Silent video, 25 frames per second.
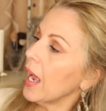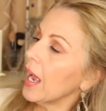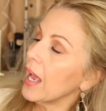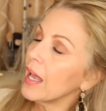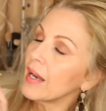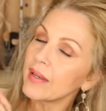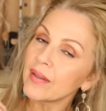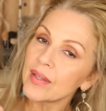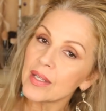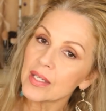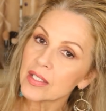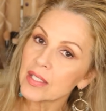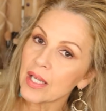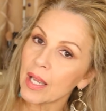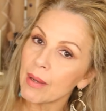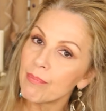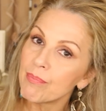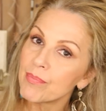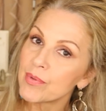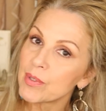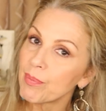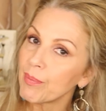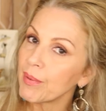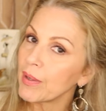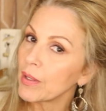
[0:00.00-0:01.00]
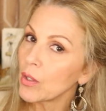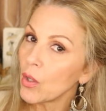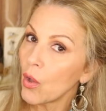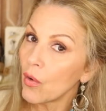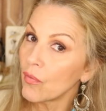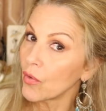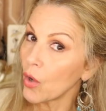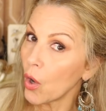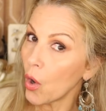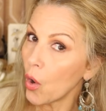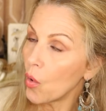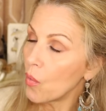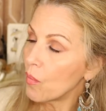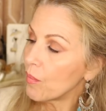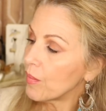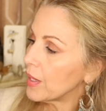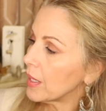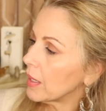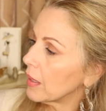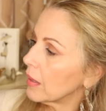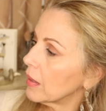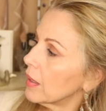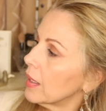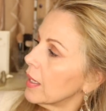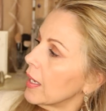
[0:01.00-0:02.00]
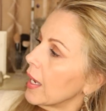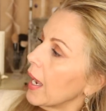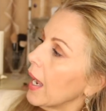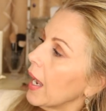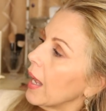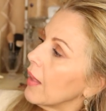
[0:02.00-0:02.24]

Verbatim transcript: And this I sprinkle over oatmeal.